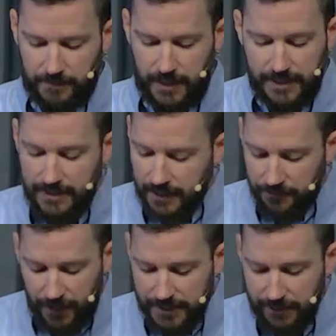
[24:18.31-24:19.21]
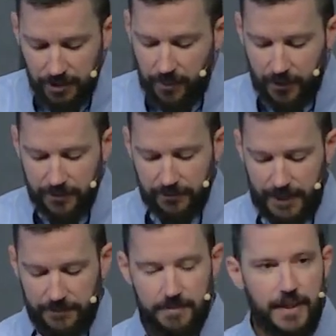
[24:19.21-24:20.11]
It dignifies every part of
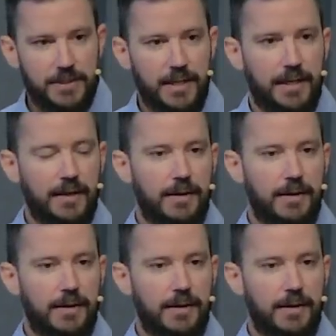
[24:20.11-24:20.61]
life. It means that